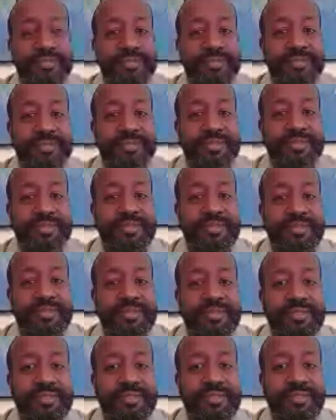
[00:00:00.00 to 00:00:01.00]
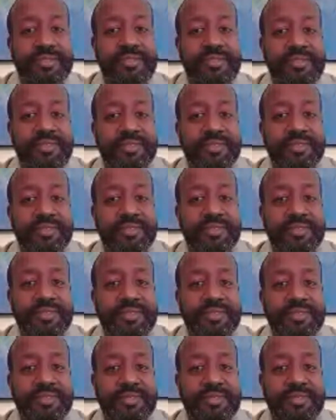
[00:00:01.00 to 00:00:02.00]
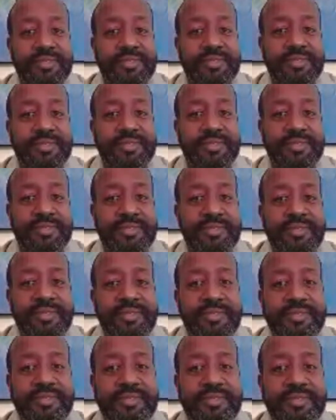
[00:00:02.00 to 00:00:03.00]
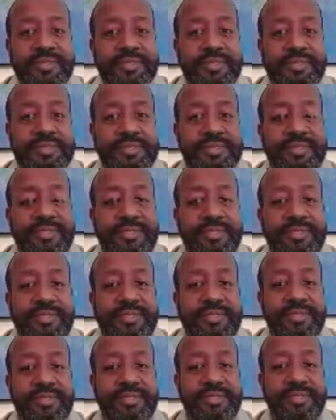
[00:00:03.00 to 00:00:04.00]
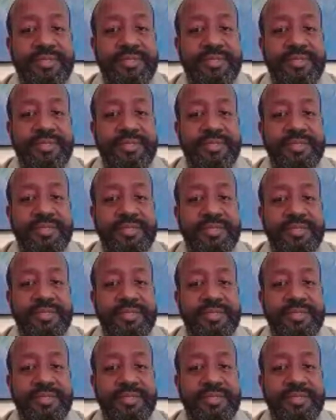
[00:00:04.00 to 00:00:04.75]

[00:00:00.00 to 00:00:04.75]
(silent)